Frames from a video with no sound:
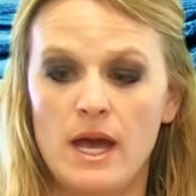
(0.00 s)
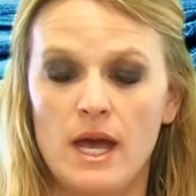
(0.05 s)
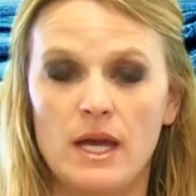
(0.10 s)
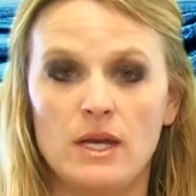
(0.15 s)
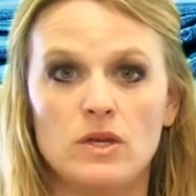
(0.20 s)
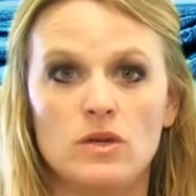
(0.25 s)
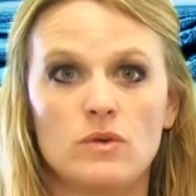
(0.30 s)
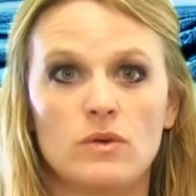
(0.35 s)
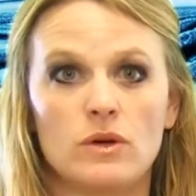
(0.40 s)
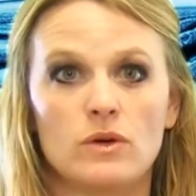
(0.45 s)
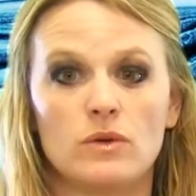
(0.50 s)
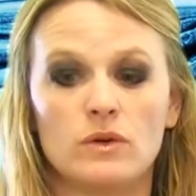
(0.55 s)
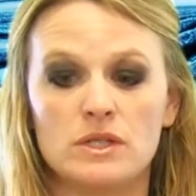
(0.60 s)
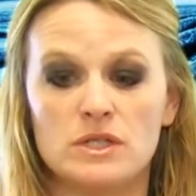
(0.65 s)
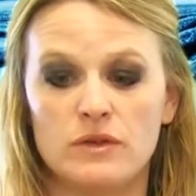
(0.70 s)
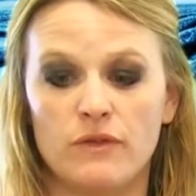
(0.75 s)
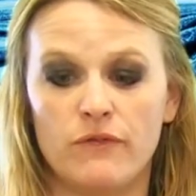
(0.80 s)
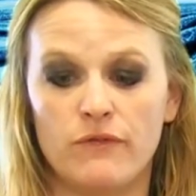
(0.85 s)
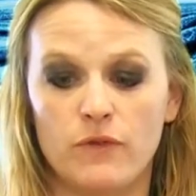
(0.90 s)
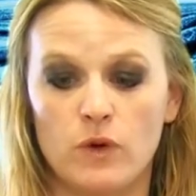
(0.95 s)
and you are going
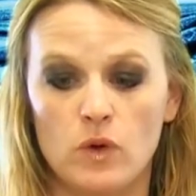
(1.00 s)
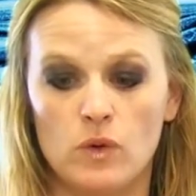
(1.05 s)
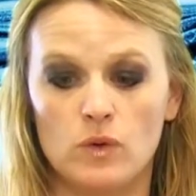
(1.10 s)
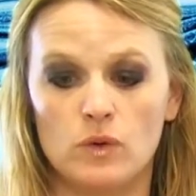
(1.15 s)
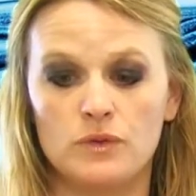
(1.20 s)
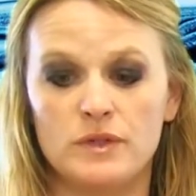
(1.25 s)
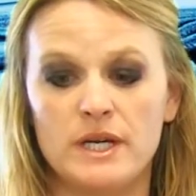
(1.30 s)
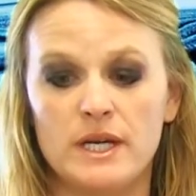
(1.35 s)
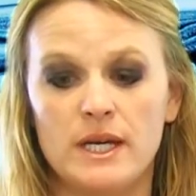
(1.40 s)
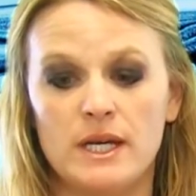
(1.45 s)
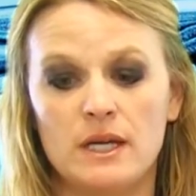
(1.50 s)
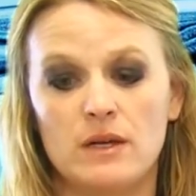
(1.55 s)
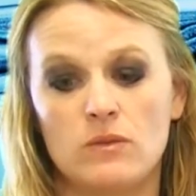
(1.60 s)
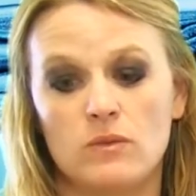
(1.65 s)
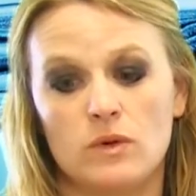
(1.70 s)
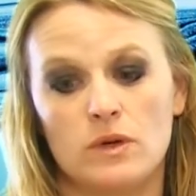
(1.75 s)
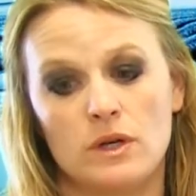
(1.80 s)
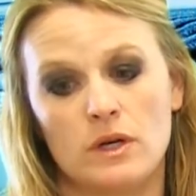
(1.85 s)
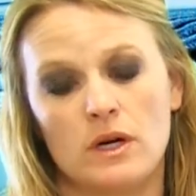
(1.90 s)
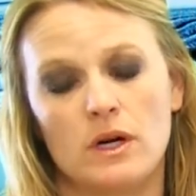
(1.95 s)
to fold
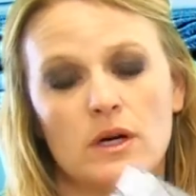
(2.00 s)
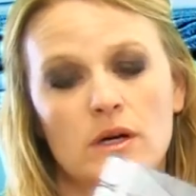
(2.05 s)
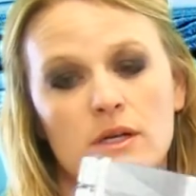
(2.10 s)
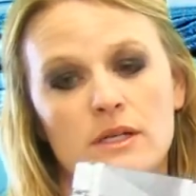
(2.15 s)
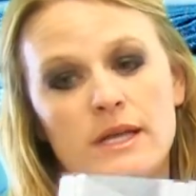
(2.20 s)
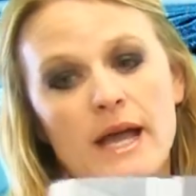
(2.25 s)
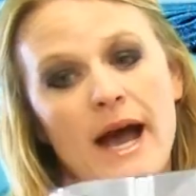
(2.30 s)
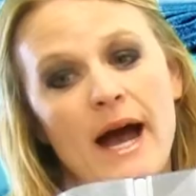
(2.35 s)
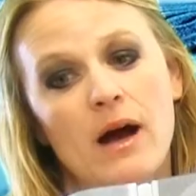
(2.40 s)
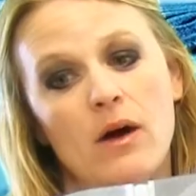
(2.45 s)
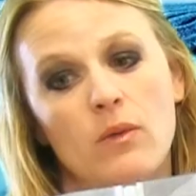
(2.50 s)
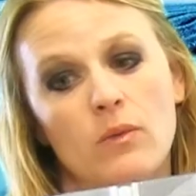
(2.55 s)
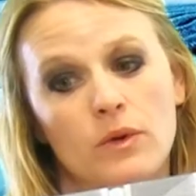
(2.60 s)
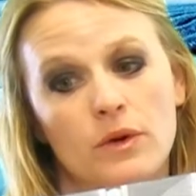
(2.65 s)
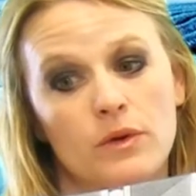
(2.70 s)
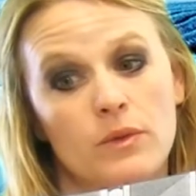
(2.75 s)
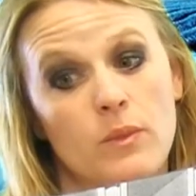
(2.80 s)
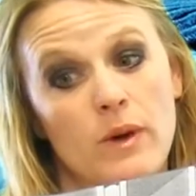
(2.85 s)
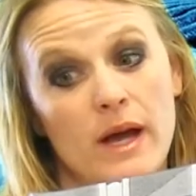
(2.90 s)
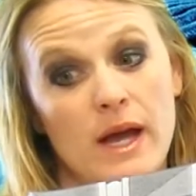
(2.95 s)
inward or
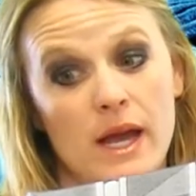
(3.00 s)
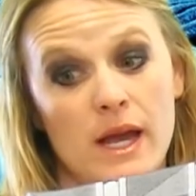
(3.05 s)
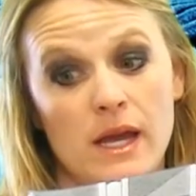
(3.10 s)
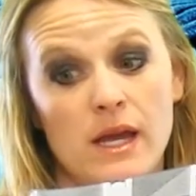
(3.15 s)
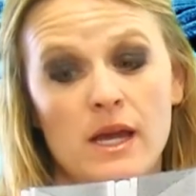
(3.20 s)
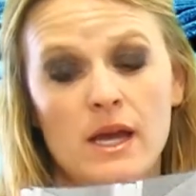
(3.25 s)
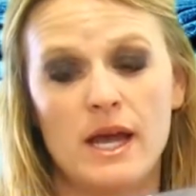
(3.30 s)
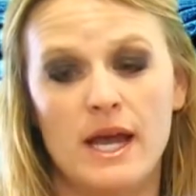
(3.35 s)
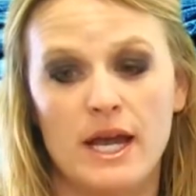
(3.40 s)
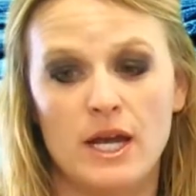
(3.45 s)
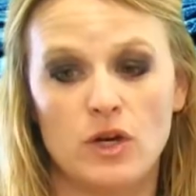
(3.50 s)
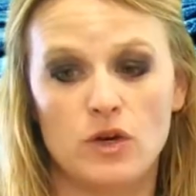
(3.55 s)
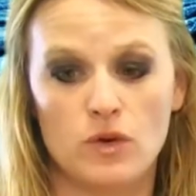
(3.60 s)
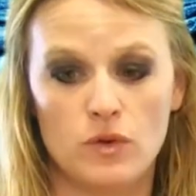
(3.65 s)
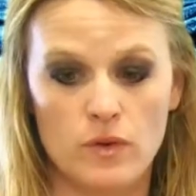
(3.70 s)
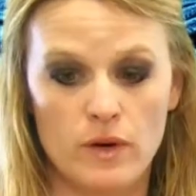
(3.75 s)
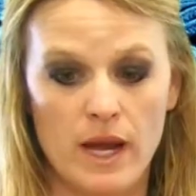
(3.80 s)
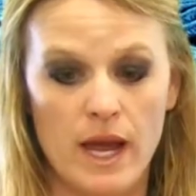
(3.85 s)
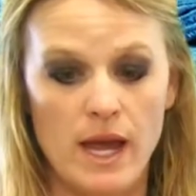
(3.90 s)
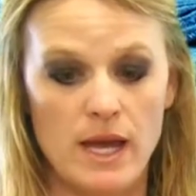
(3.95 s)
outward away and
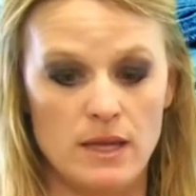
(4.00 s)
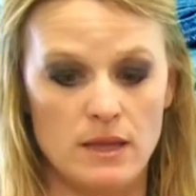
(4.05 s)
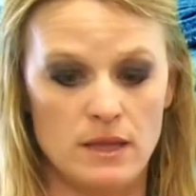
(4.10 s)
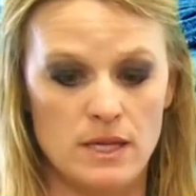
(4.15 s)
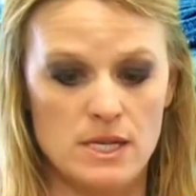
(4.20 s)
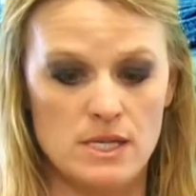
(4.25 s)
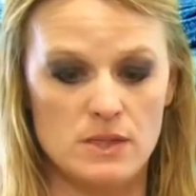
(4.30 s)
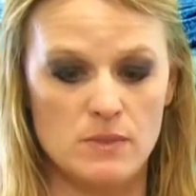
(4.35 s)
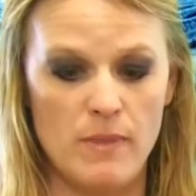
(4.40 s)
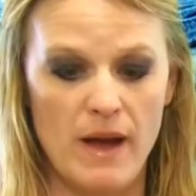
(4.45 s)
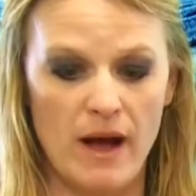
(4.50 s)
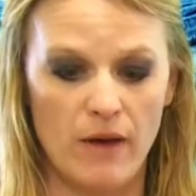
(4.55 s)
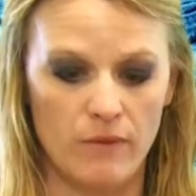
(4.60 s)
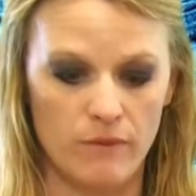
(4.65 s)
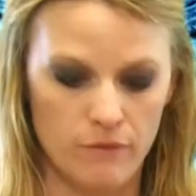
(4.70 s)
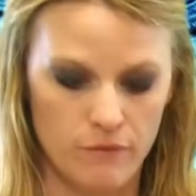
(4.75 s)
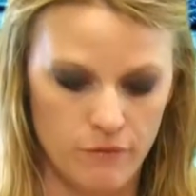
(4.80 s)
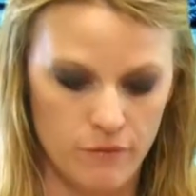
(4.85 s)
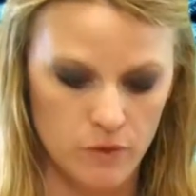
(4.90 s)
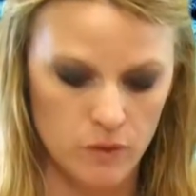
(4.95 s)
create these
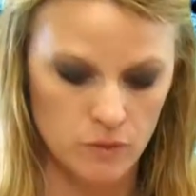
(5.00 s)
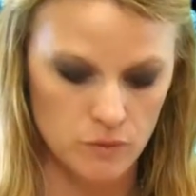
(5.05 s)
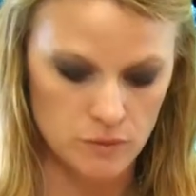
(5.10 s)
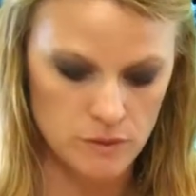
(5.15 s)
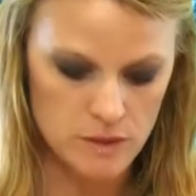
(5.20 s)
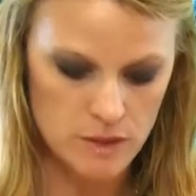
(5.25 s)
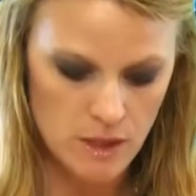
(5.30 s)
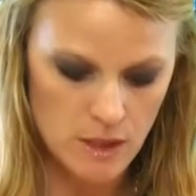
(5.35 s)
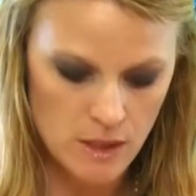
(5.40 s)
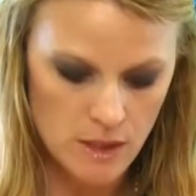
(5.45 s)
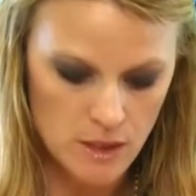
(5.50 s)
mountain folds.